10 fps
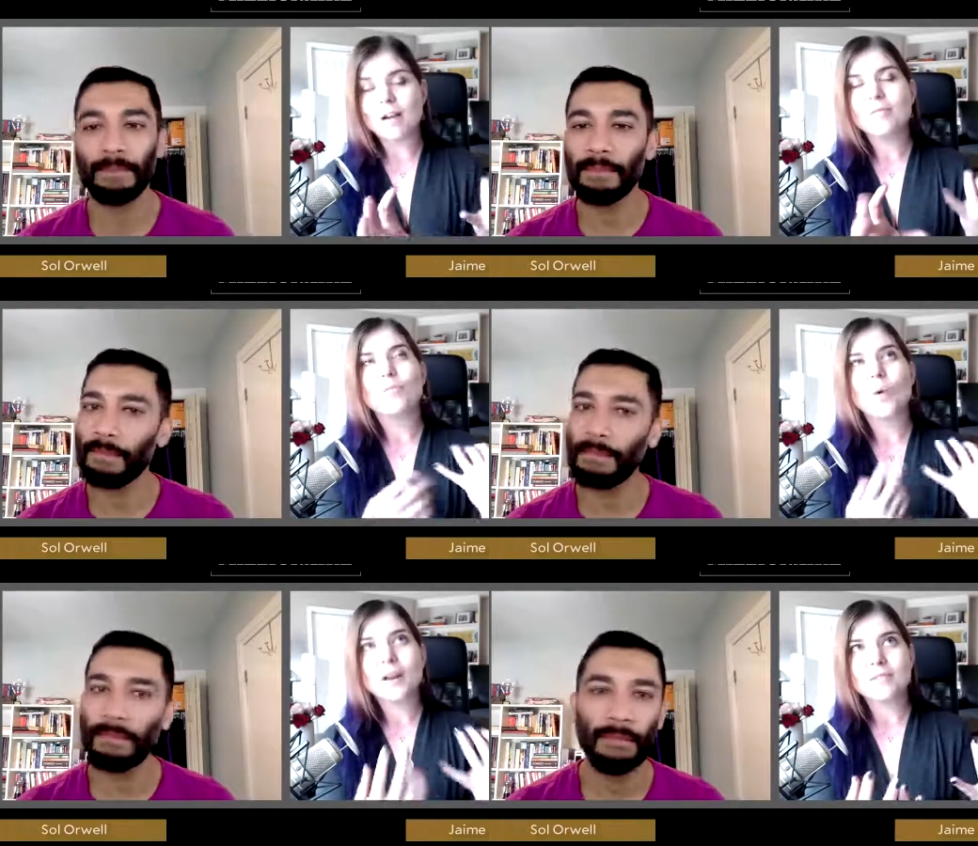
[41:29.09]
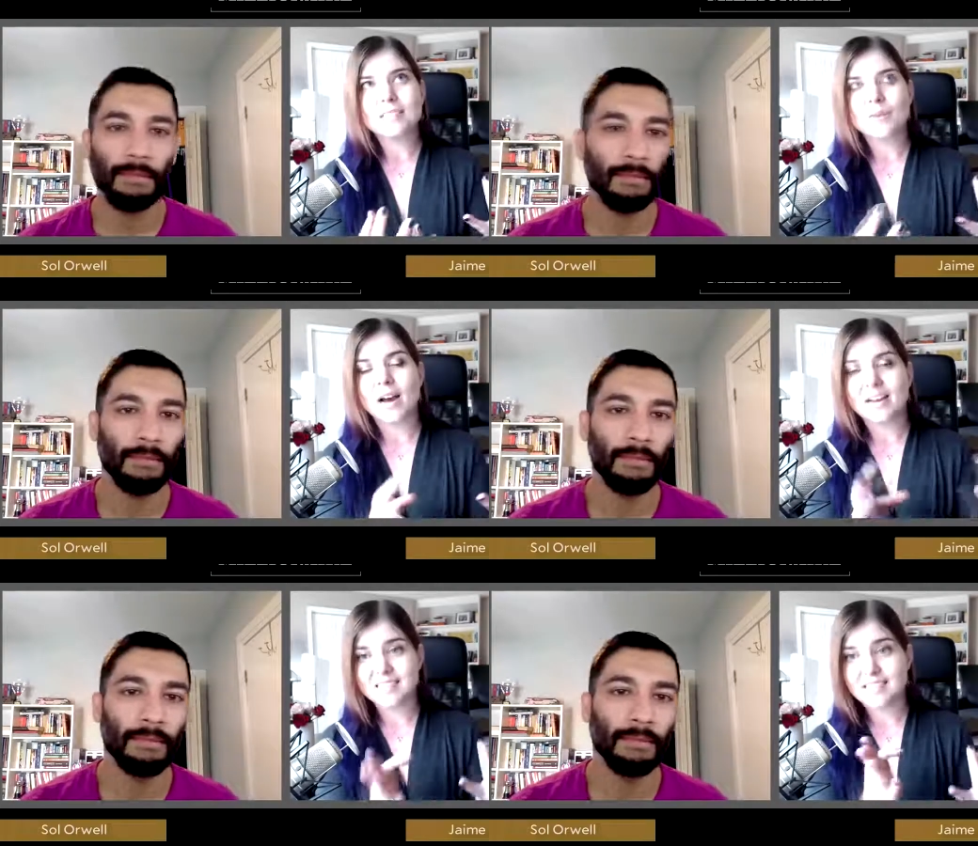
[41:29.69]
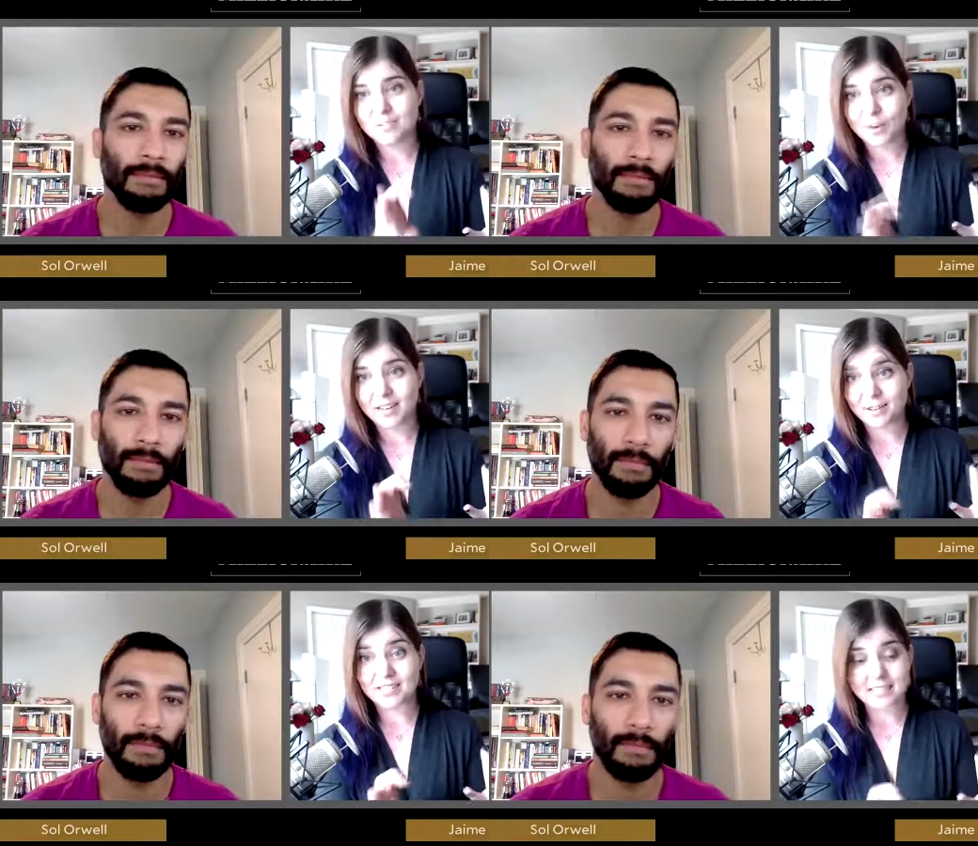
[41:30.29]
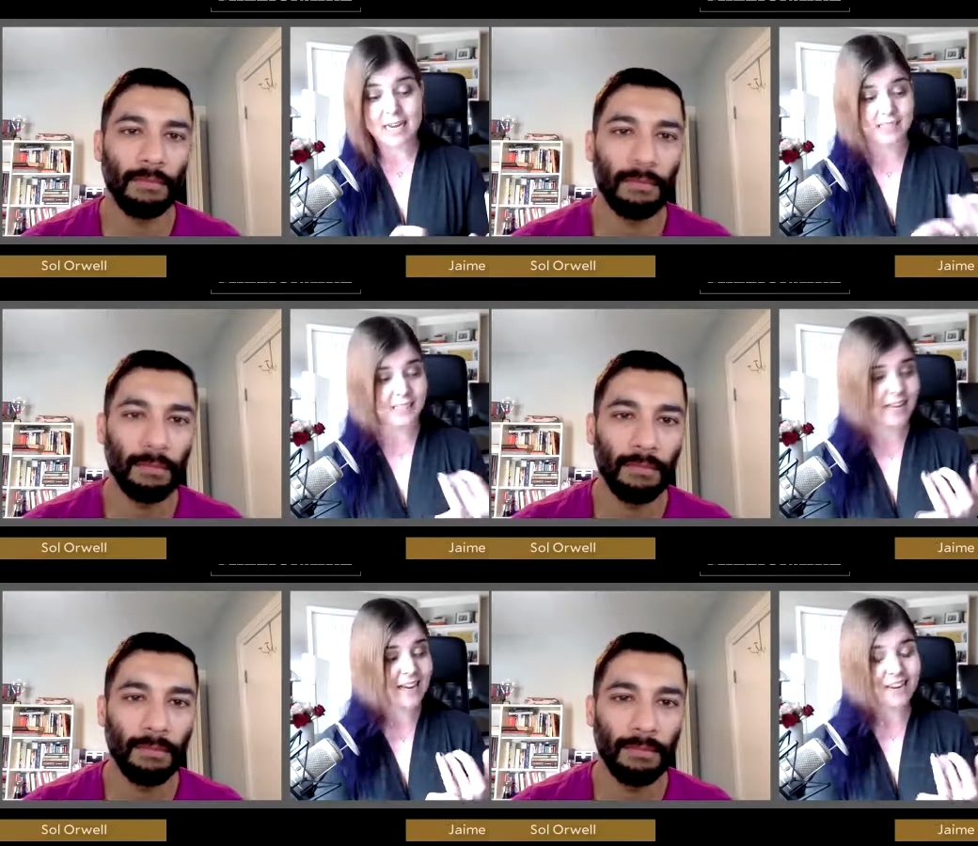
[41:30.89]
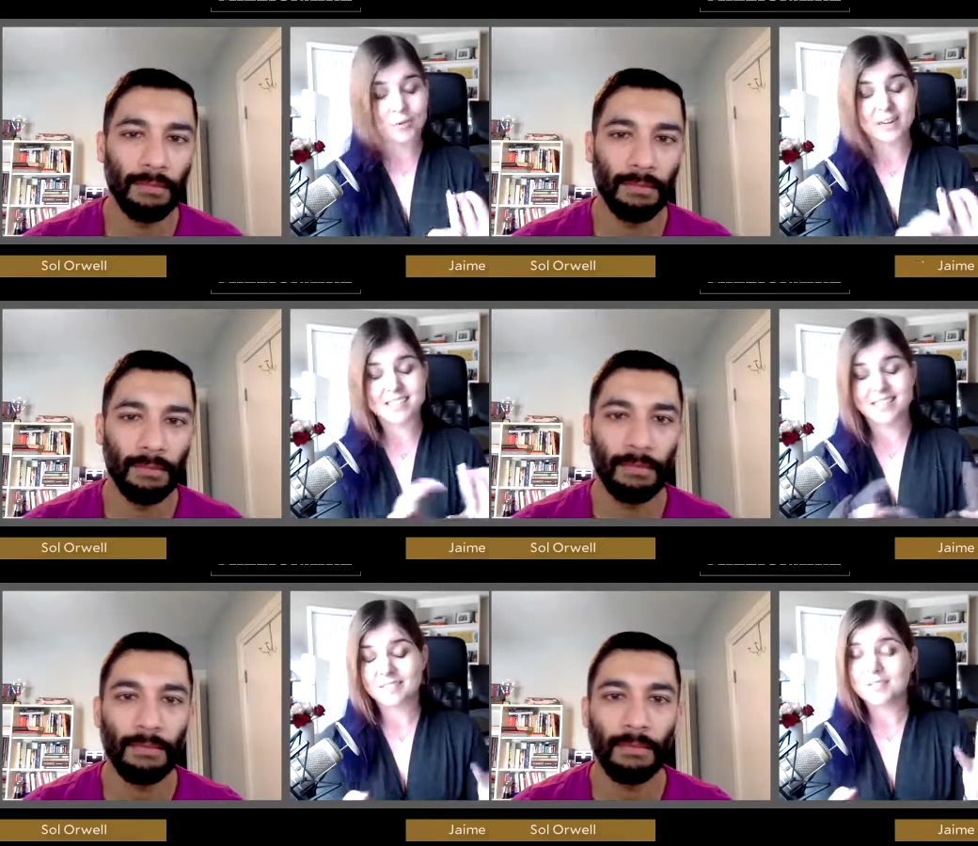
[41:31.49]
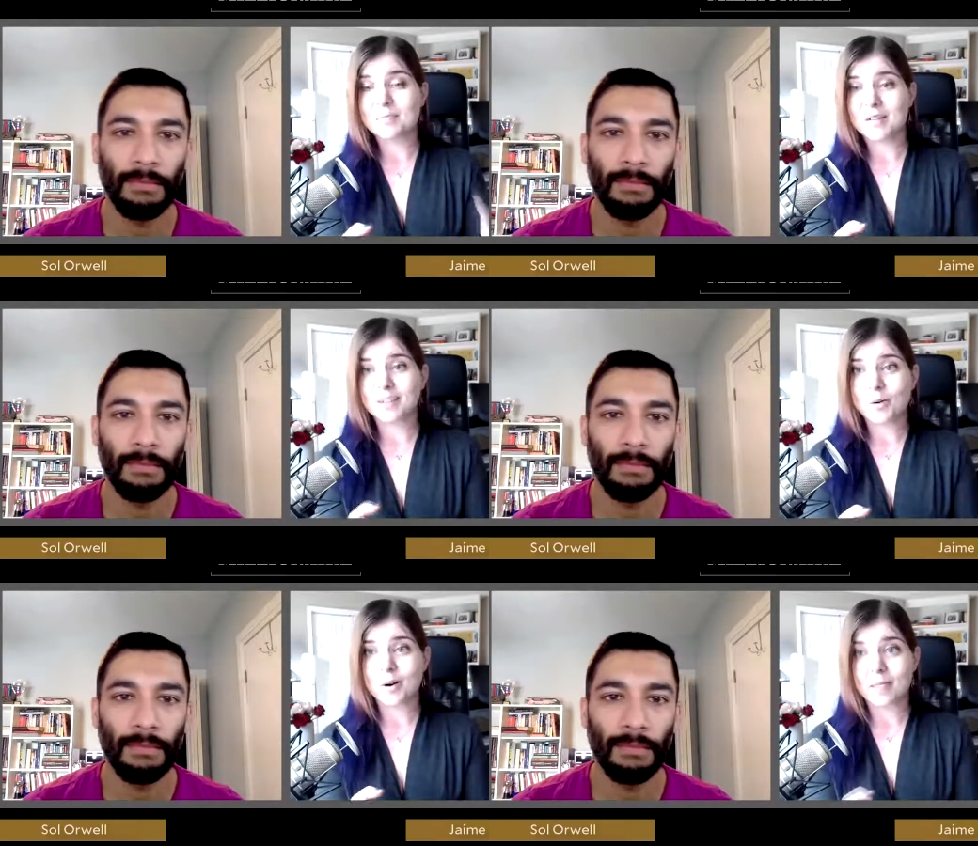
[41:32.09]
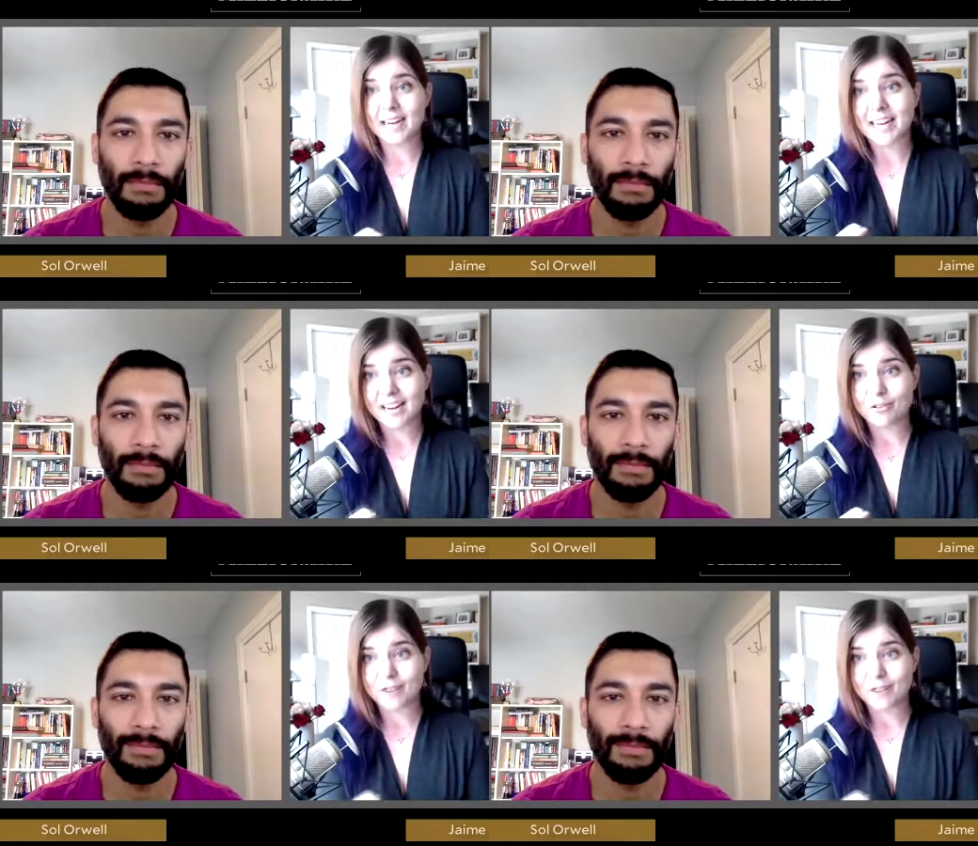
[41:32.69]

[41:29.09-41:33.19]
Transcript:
Speaker 1: one of the reasons why i did what you're exact saying because i lived in the middle of nowhere in maine i had no